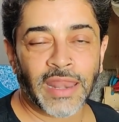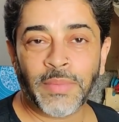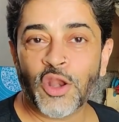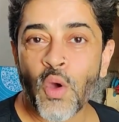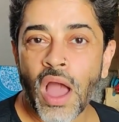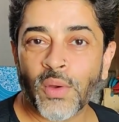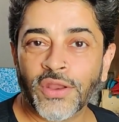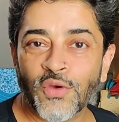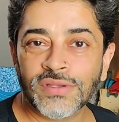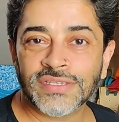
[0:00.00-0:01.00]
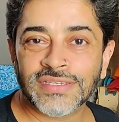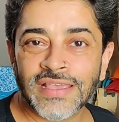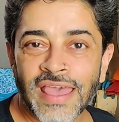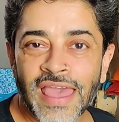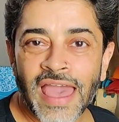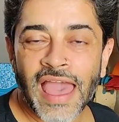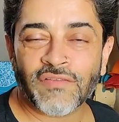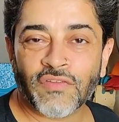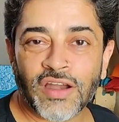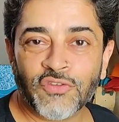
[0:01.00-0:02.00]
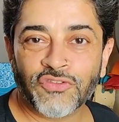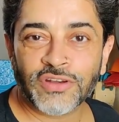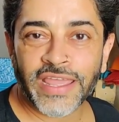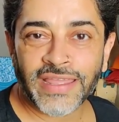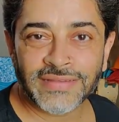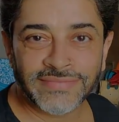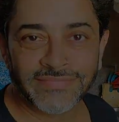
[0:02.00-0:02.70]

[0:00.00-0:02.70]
Let me know how it goes. Have a wonderful day.